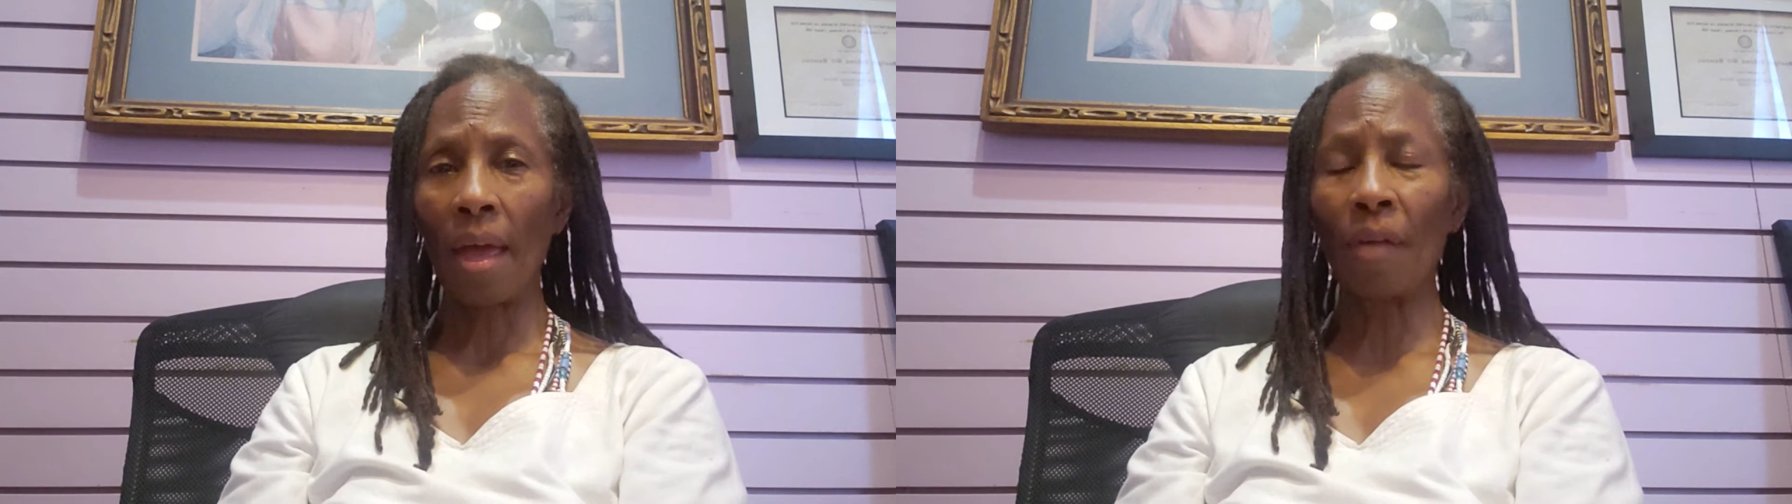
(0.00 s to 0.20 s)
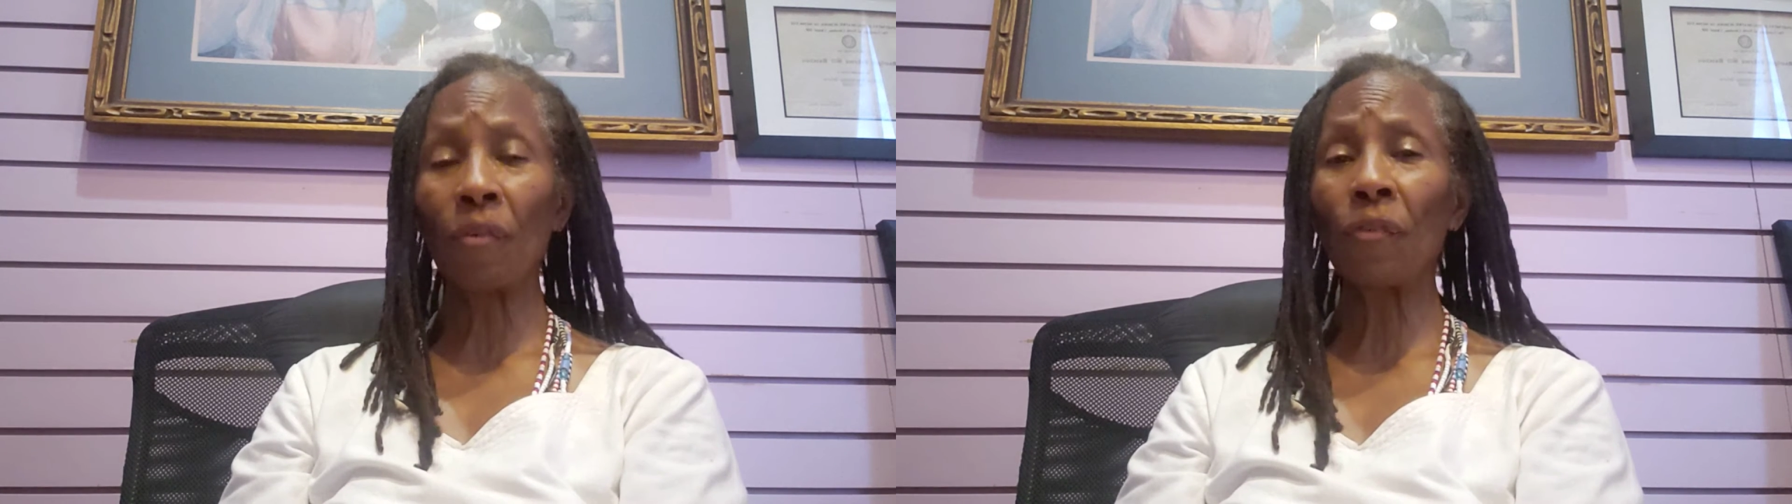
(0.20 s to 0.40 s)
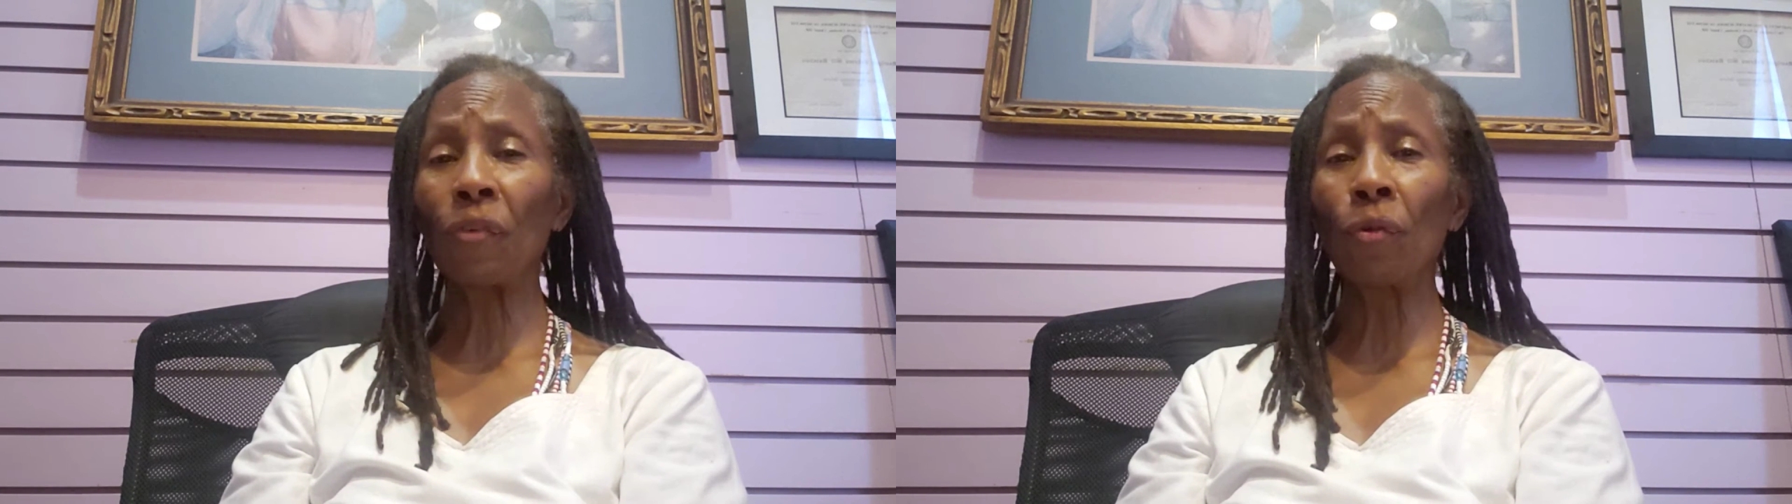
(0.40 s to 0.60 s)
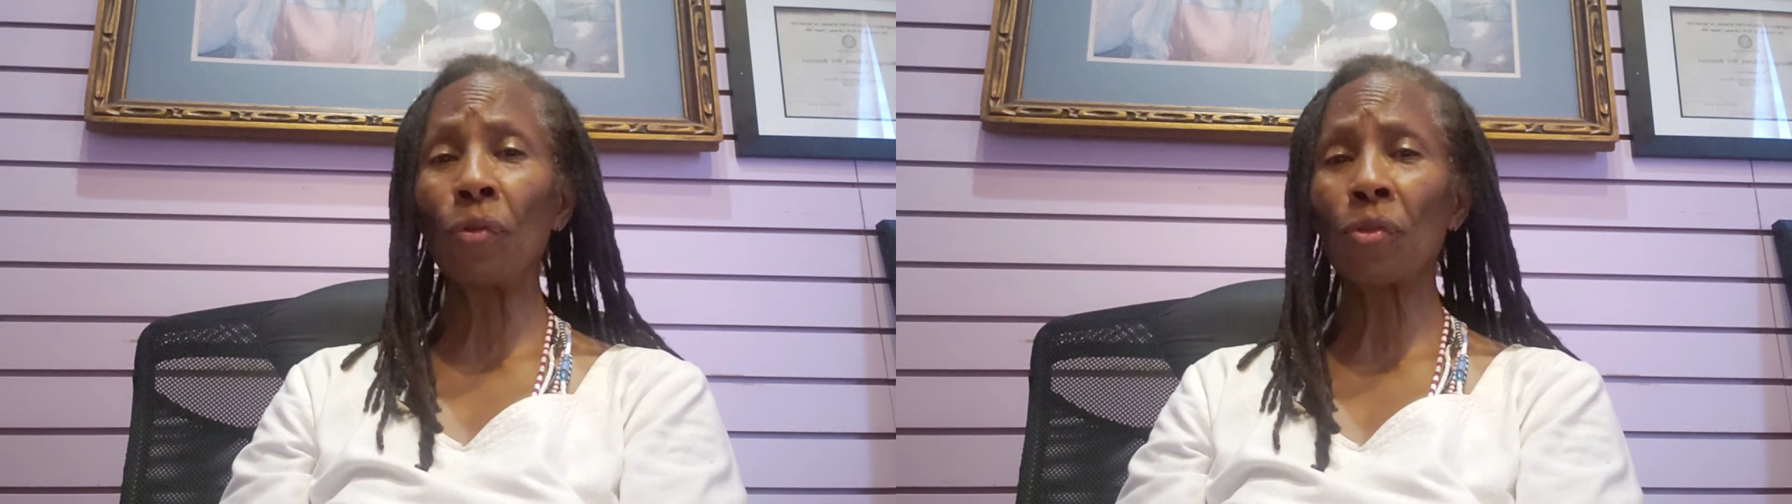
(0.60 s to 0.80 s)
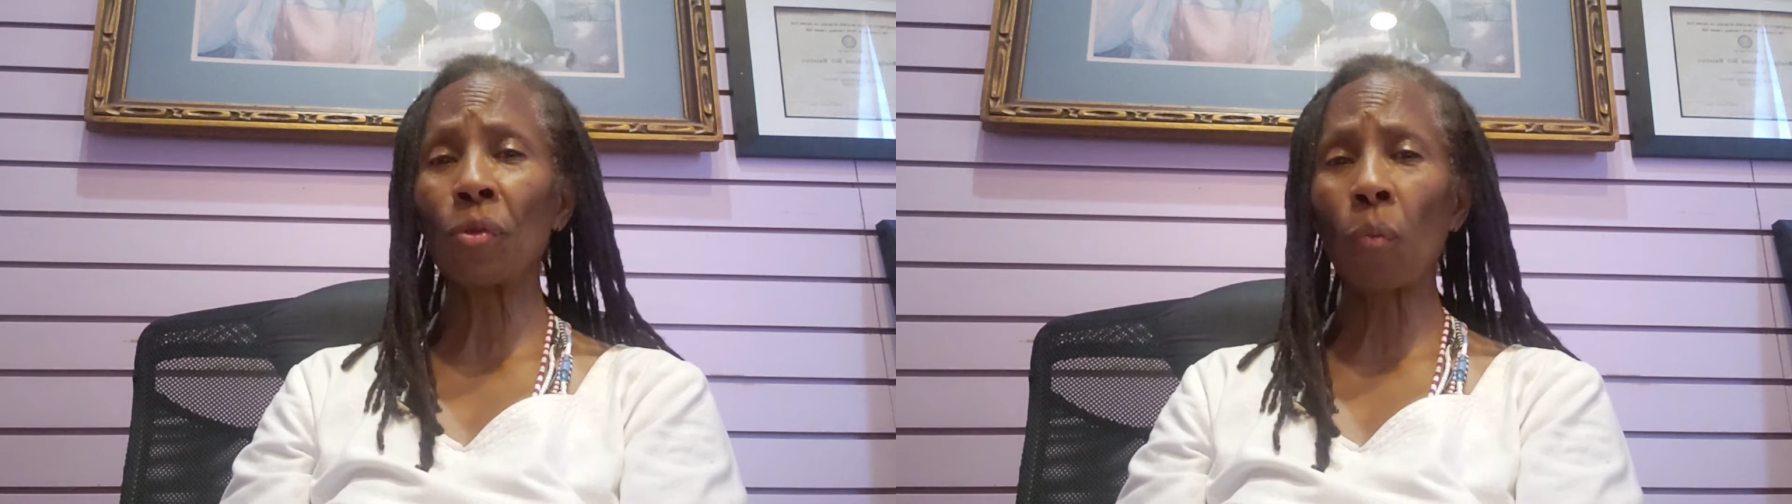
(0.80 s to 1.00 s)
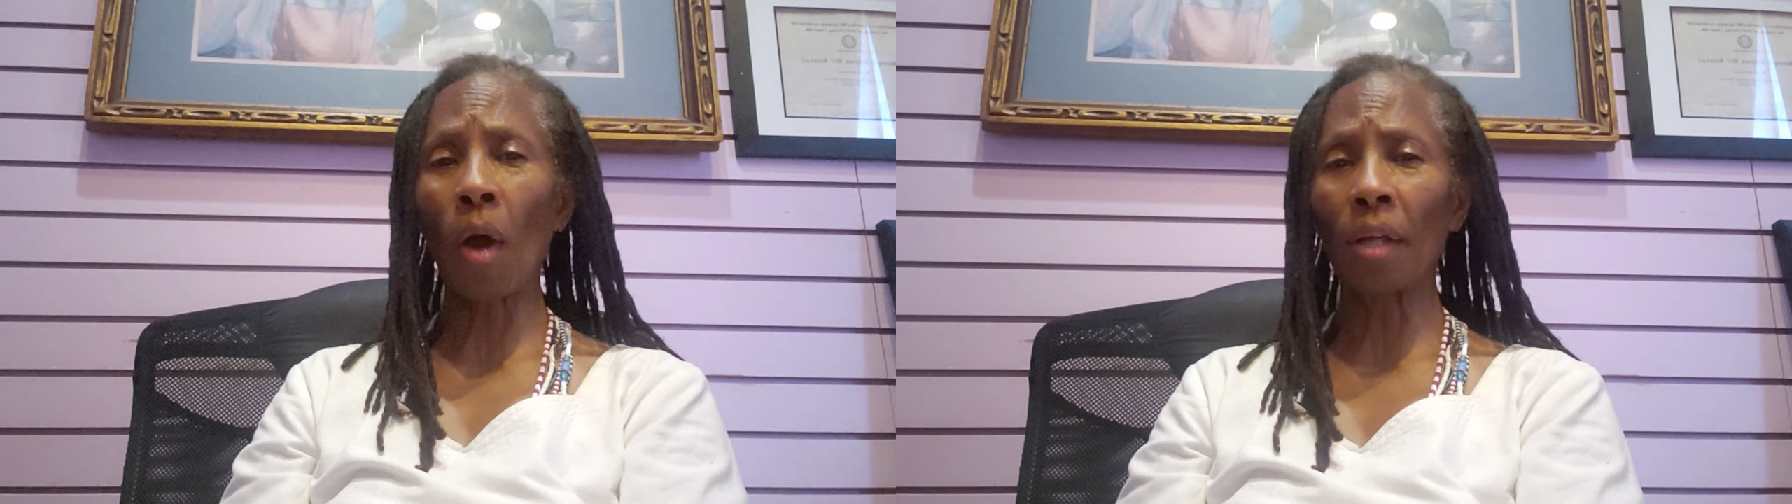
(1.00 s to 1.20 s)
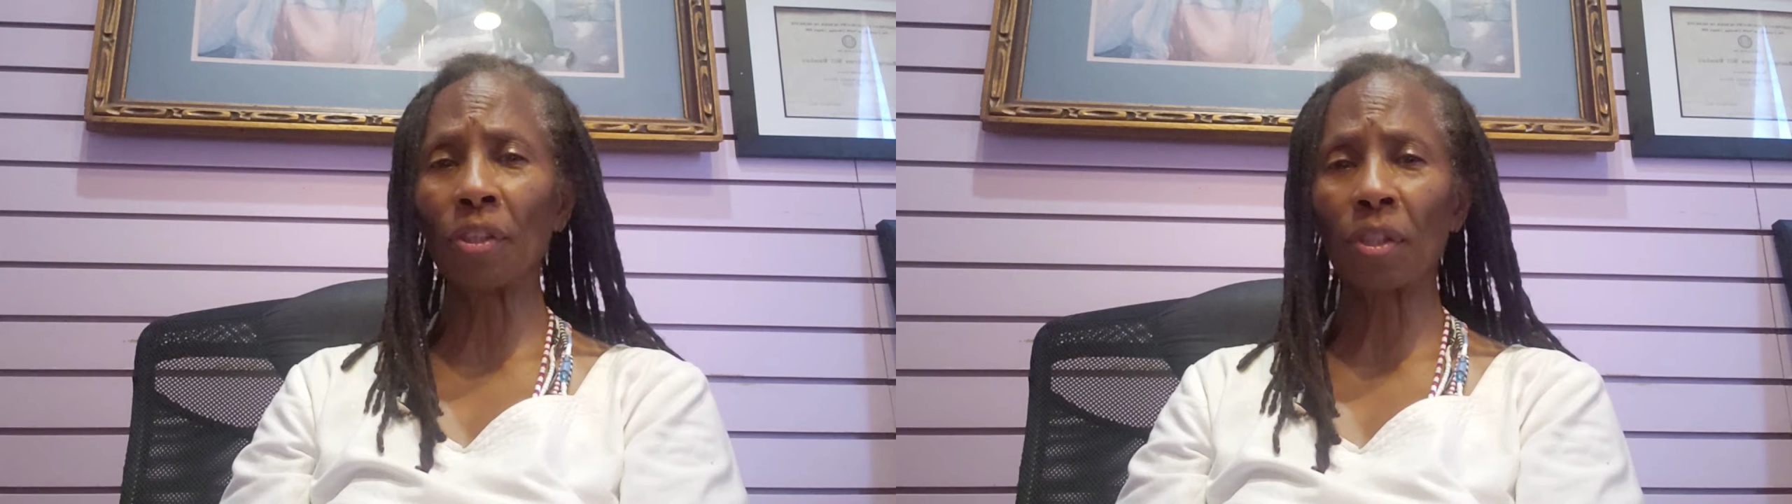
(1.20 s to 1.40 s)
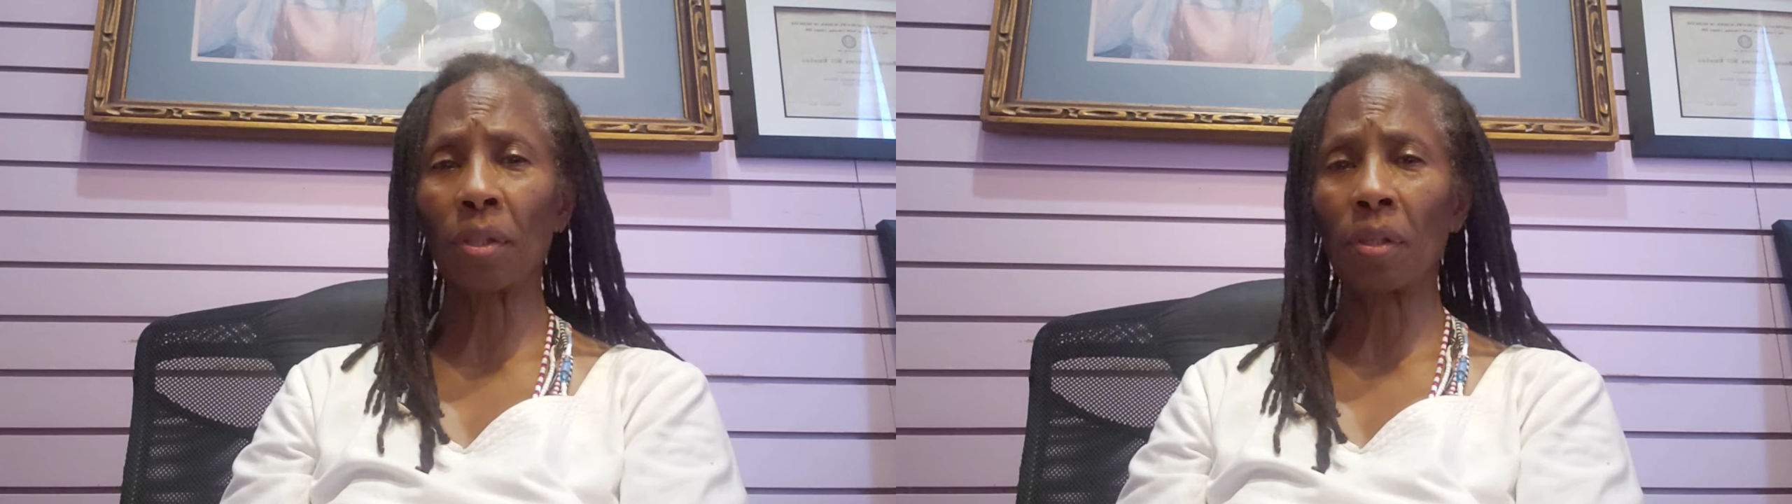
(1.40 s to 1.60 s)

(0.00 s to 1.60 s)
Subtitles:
and refused to watch